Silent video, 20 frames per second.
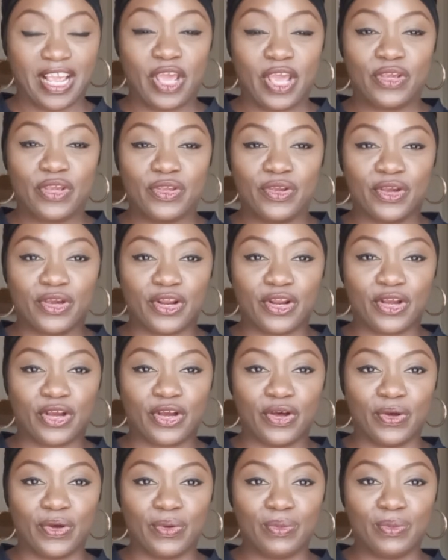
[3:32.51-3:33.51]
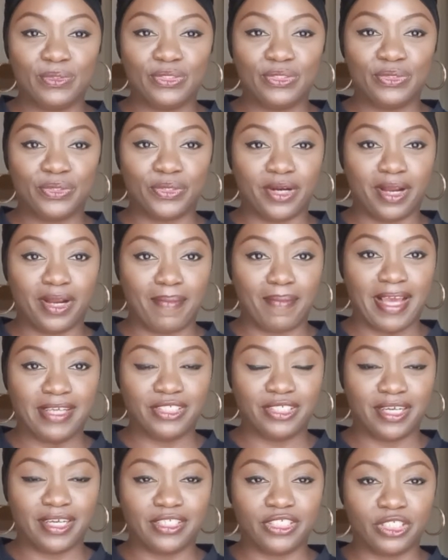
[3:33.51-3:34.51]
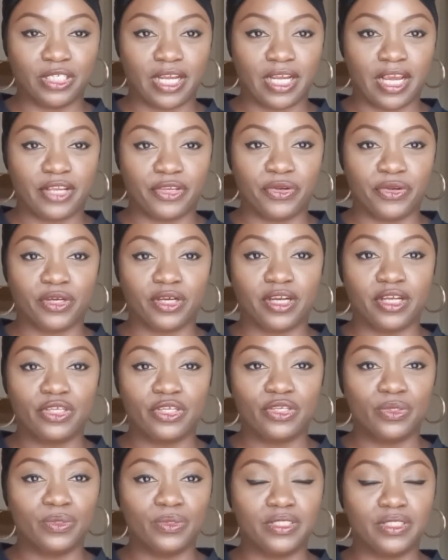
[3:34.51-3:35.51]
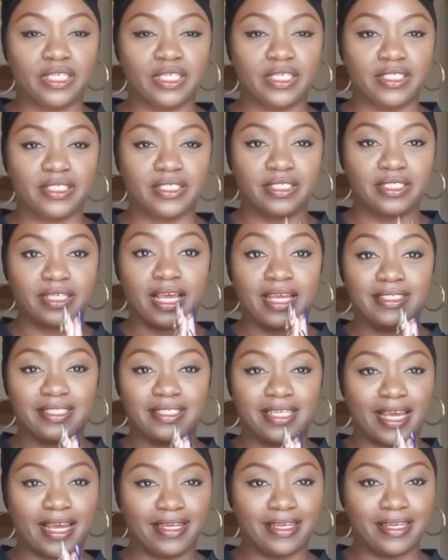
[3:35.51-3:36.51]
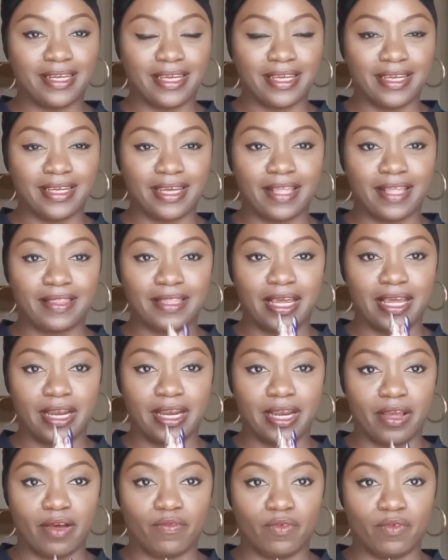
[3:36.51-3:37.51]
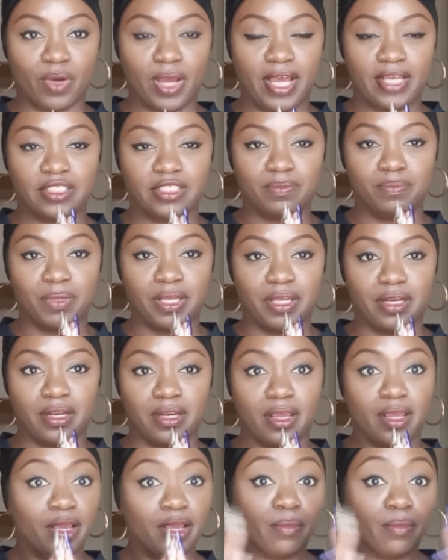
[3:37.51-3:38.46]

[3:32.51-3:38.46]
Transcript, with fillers: You're going to go to your imagination and you're going to use this technique that Neville has been